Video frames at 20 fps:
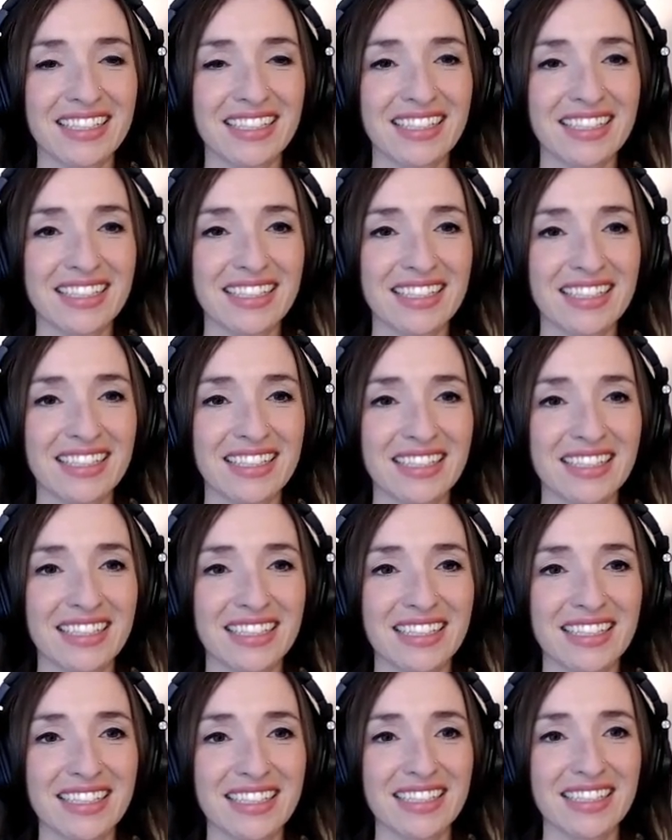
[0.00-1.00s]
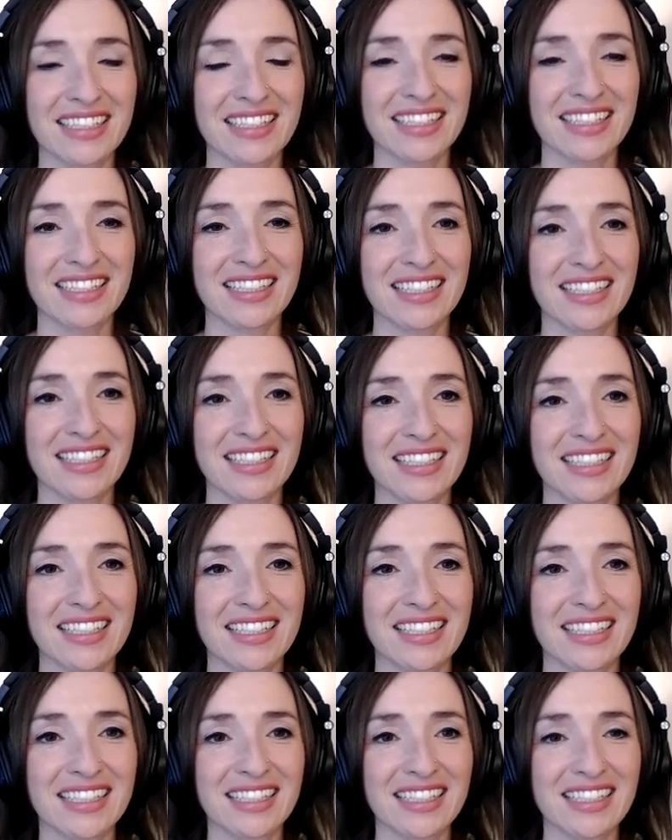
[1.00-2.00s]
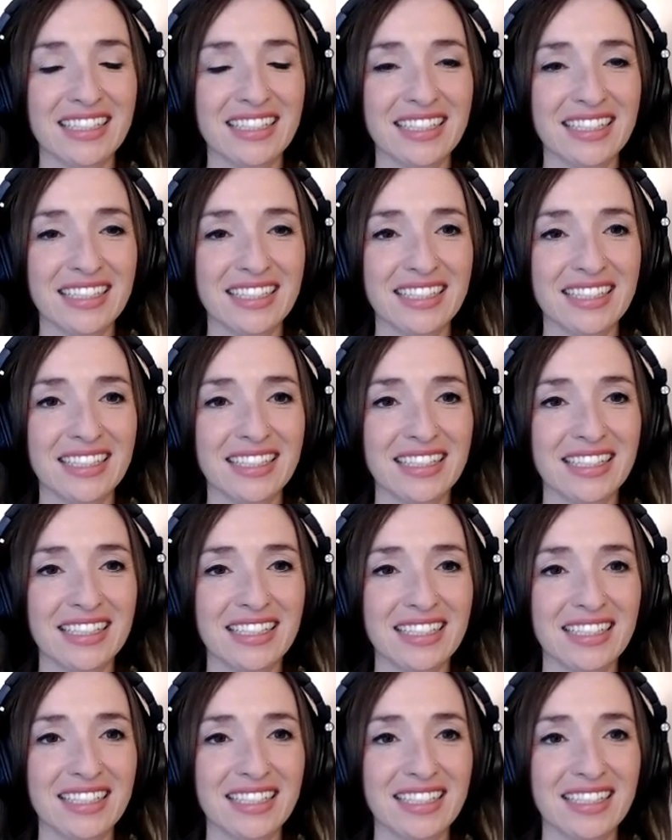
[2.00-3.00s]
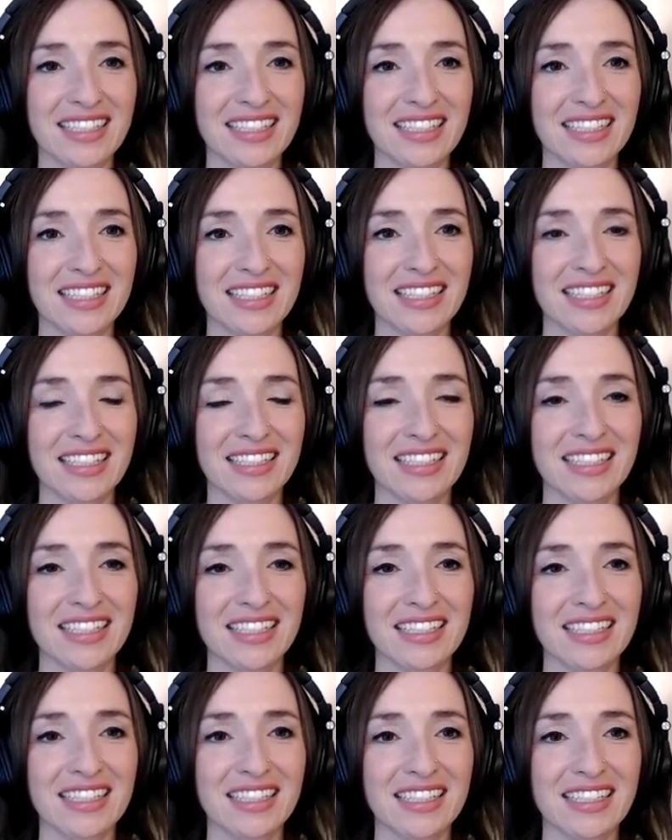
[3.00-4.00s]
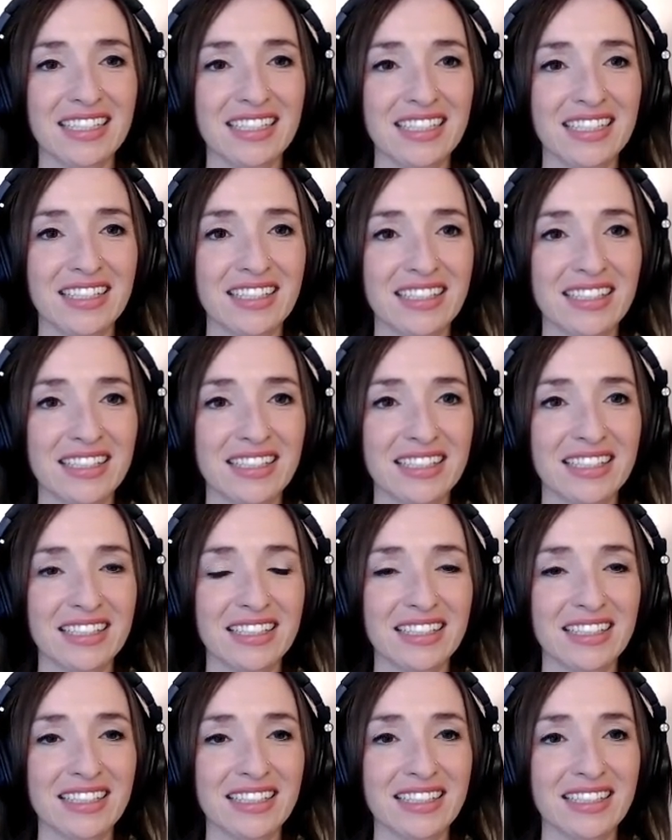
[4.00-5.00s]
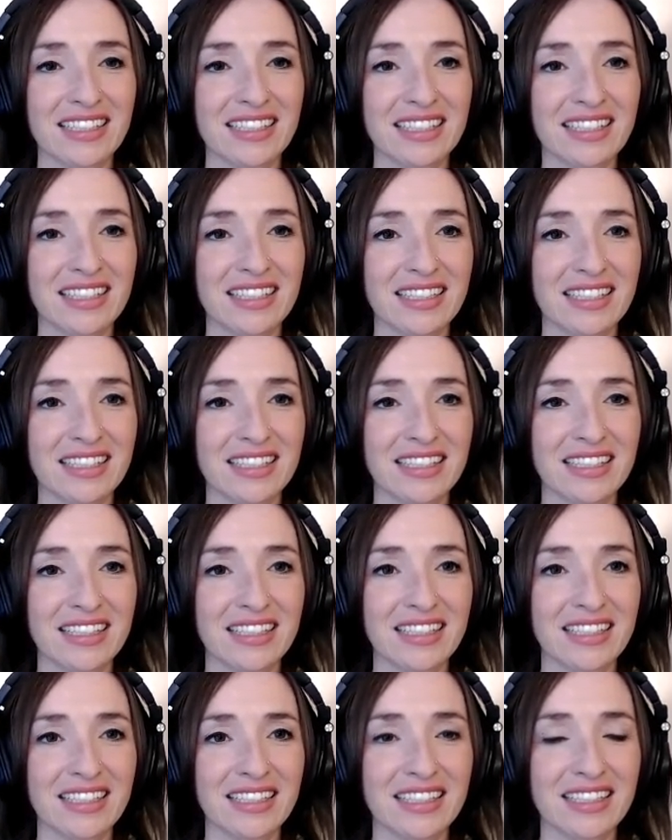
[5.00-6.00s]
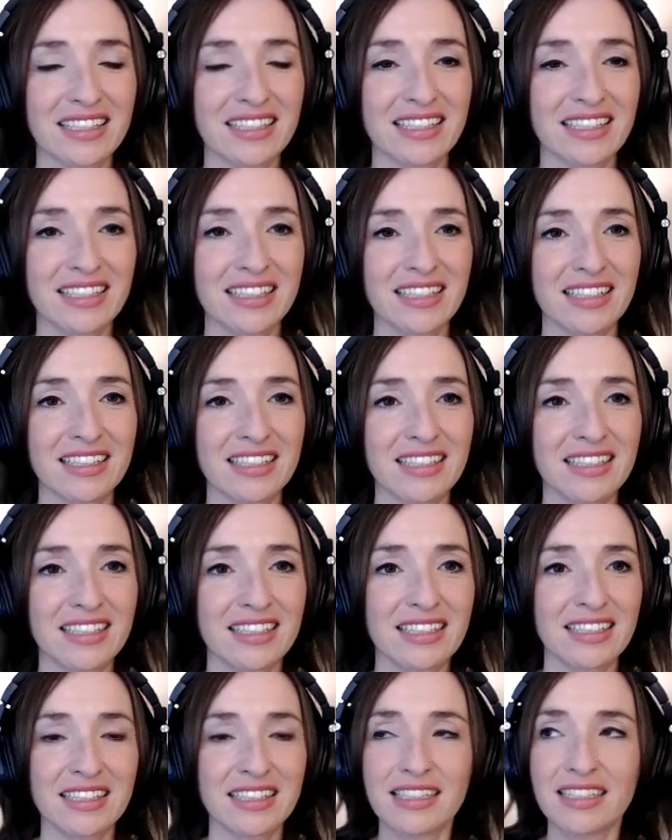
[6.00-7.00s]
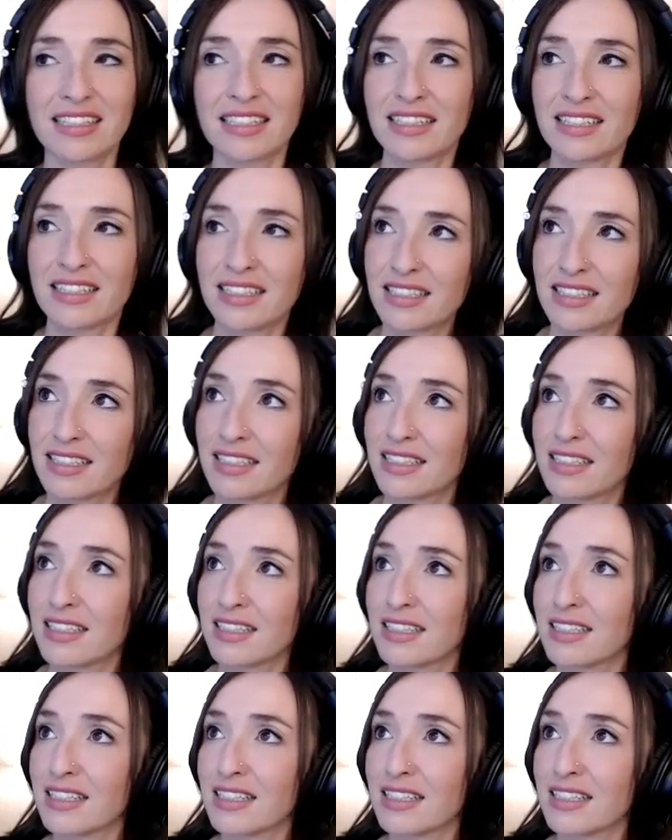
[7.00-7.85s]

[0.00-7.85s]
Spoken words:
[no speech]